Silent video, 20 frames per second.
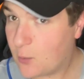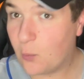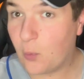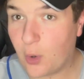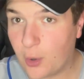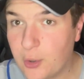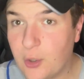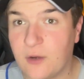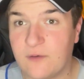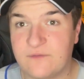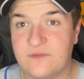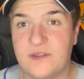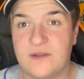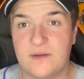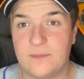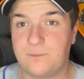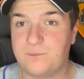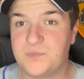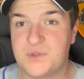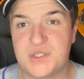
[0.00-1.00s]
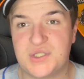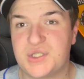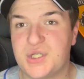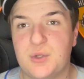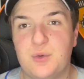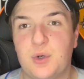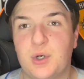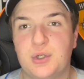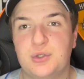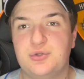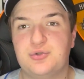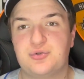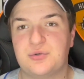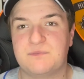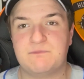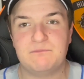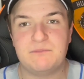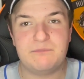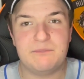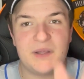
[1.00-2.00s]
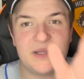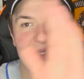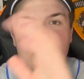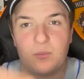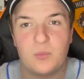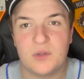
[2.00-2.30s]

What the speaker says: one of the 200 million